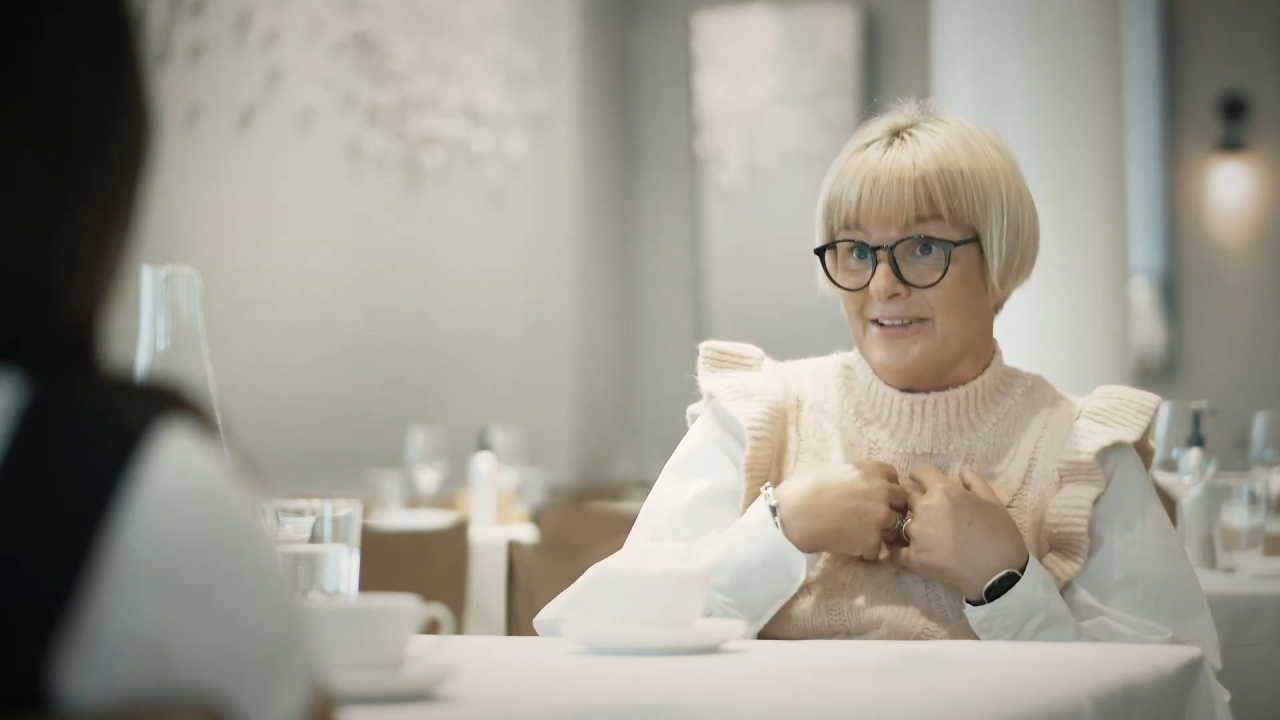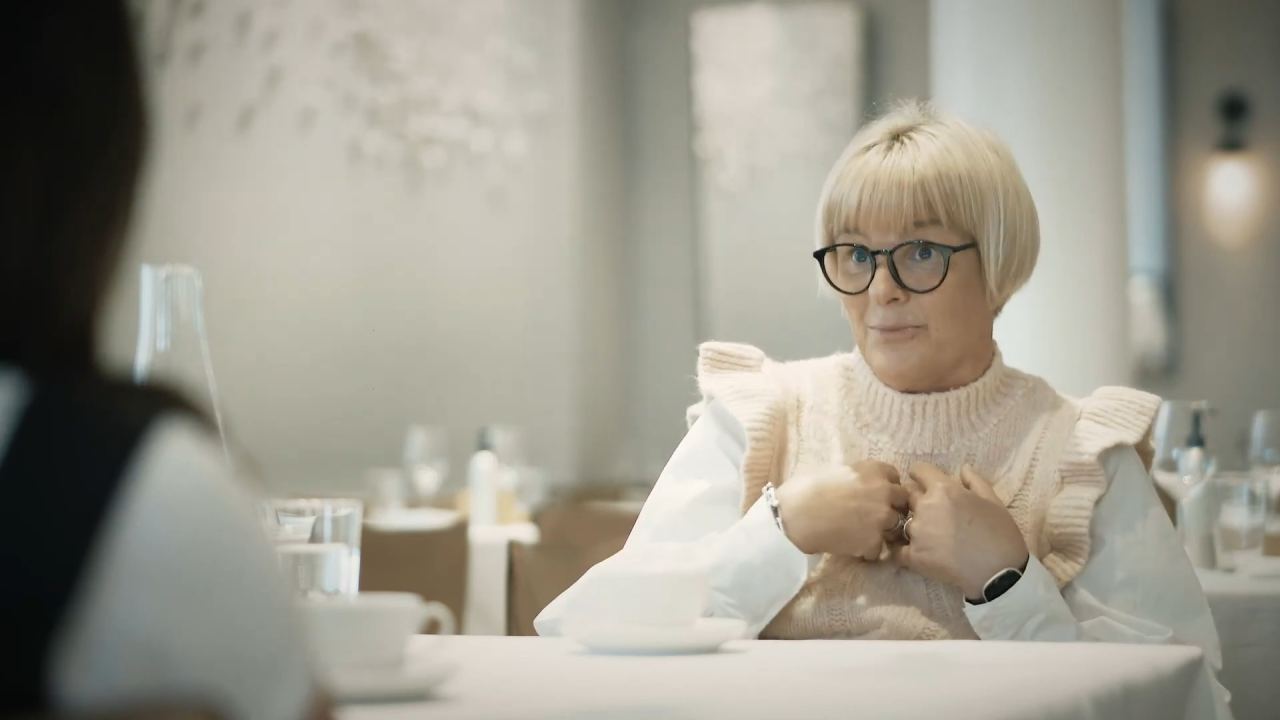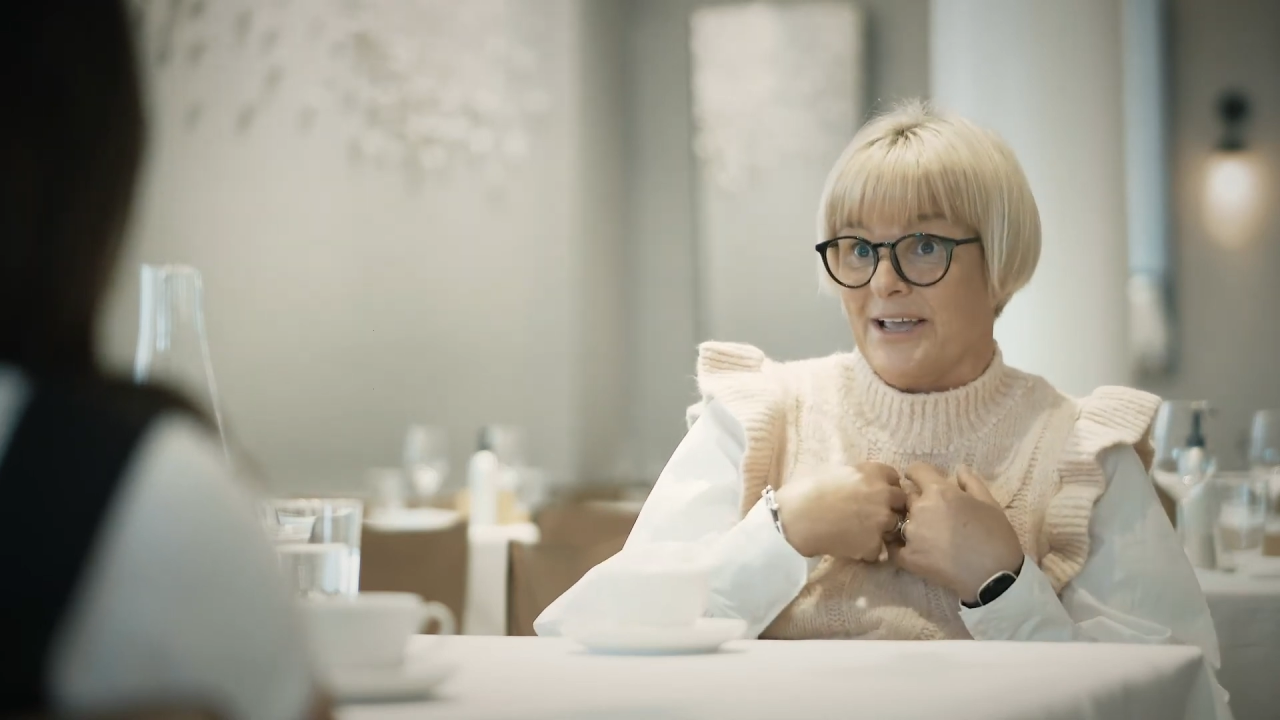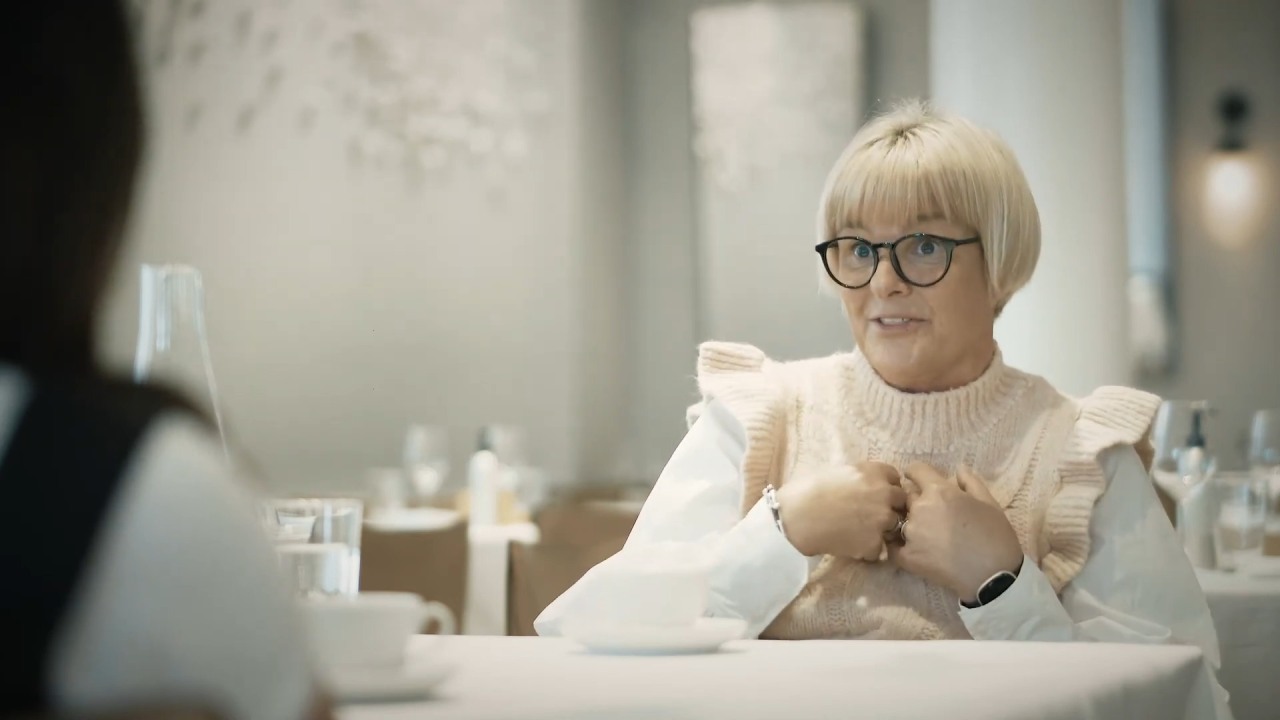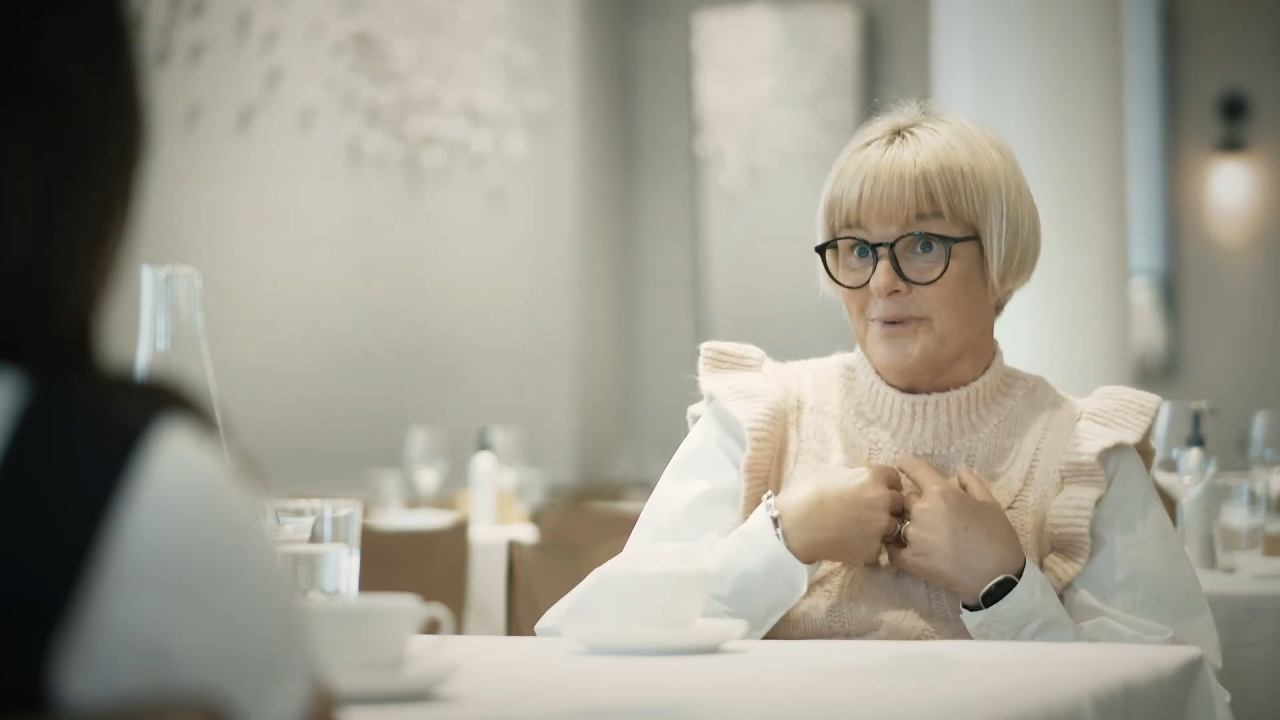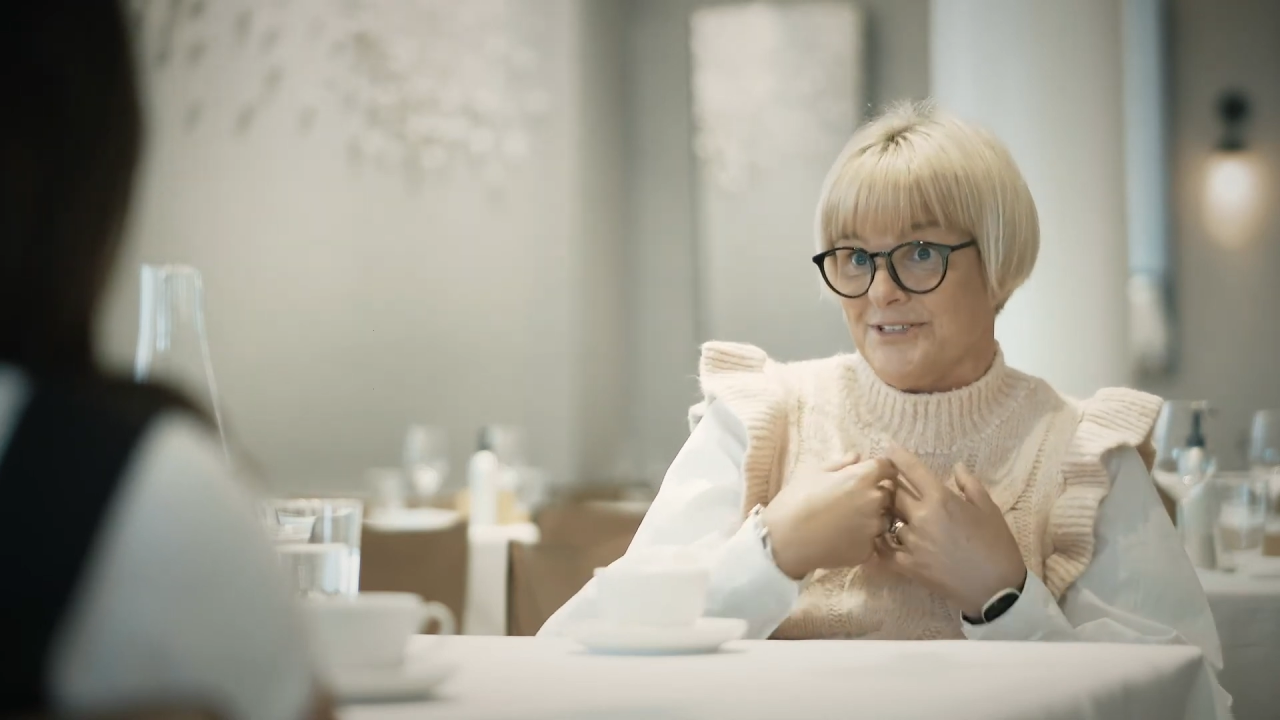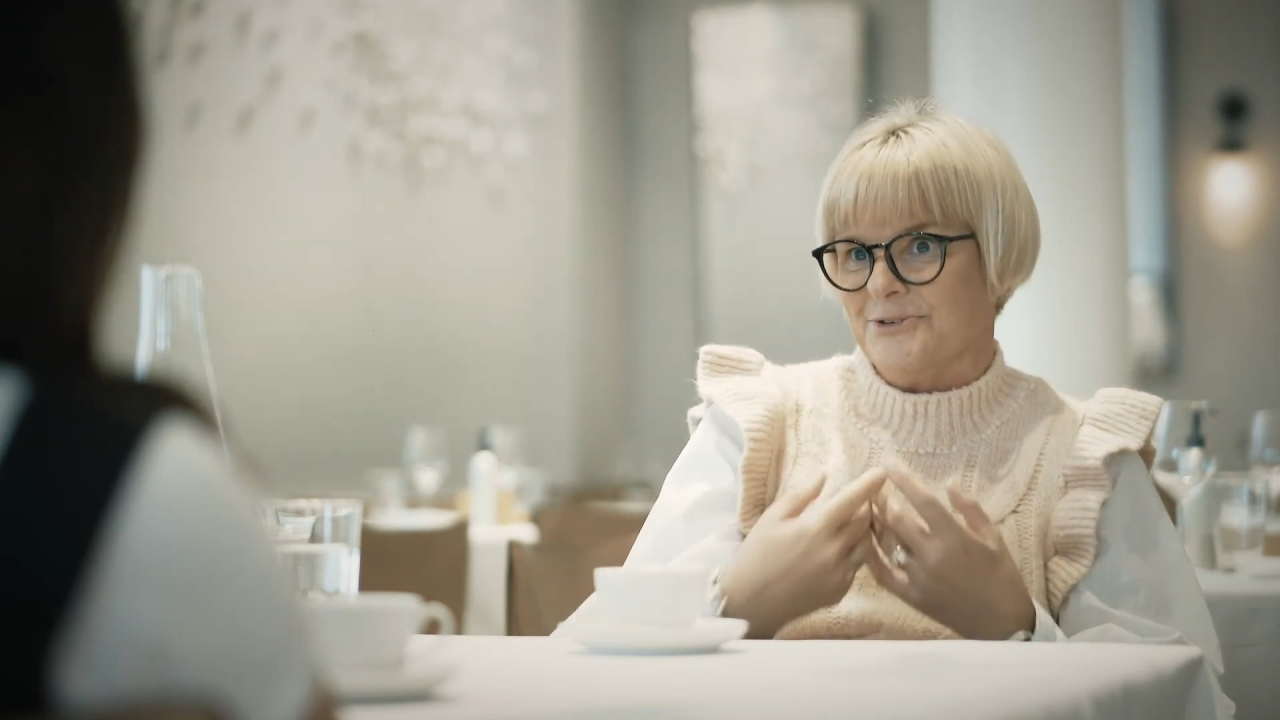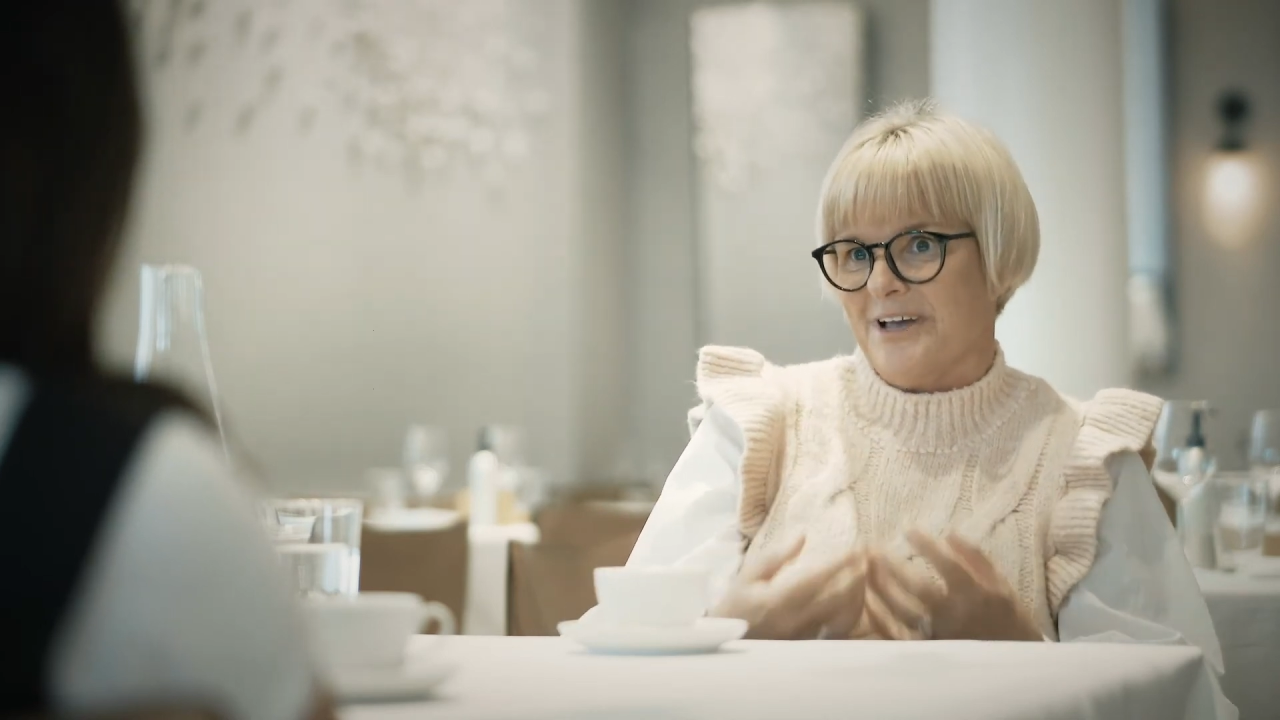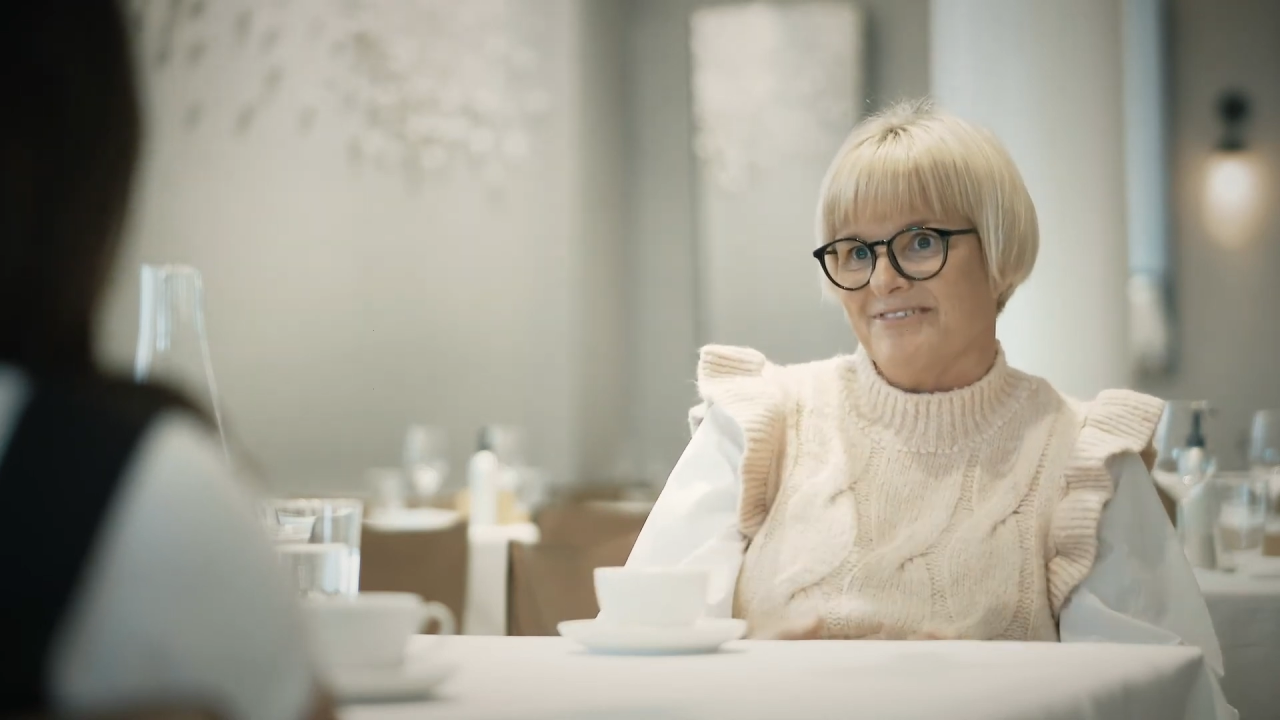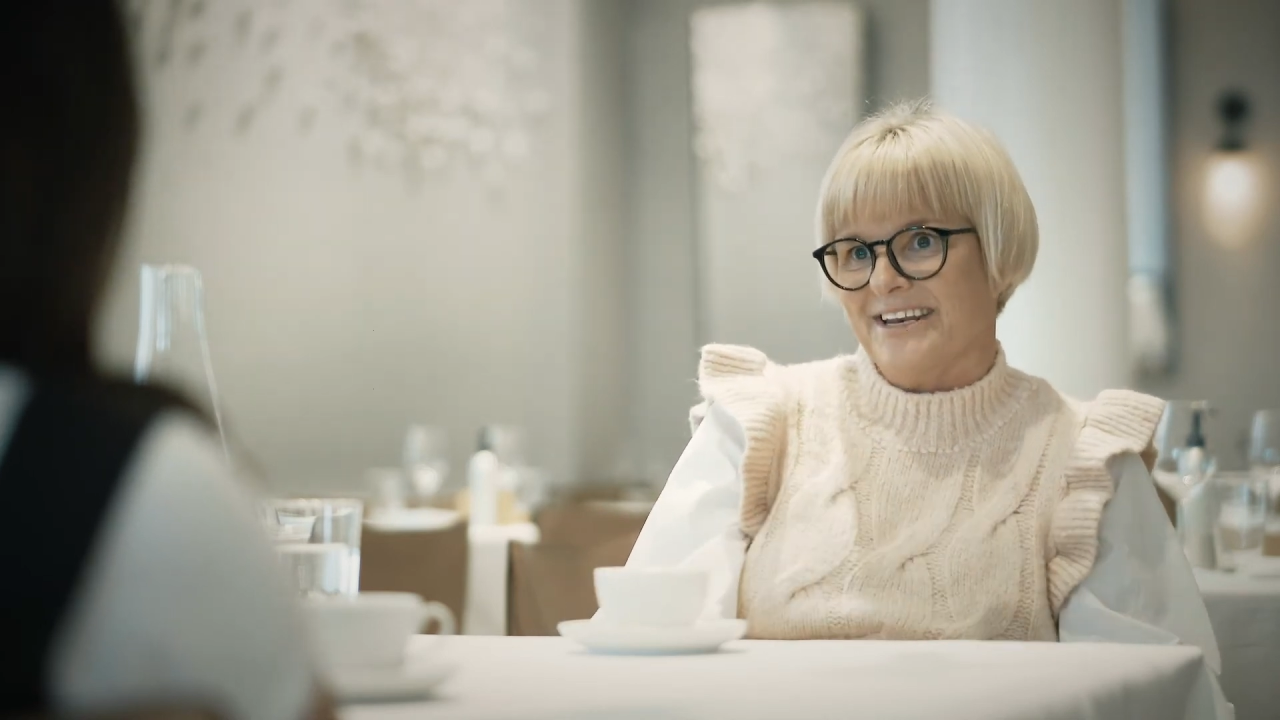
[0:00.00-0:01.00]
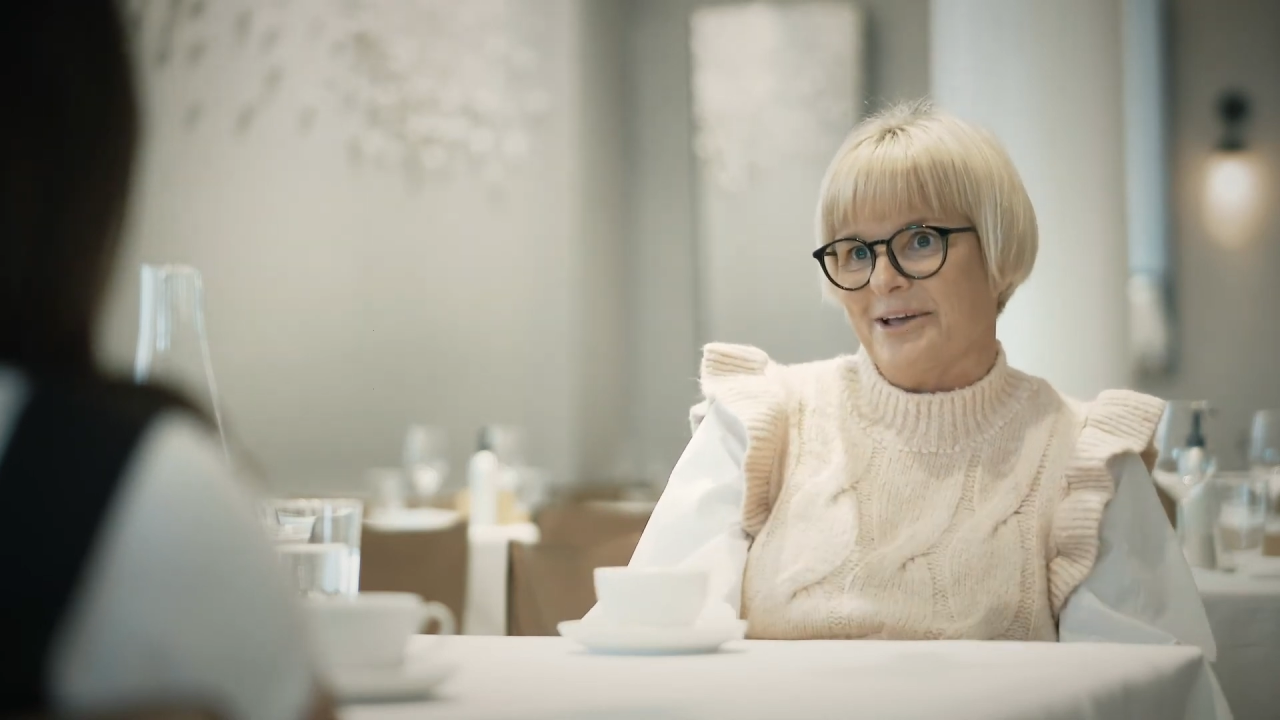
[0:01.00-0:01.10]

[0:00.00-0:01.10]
the way that we run our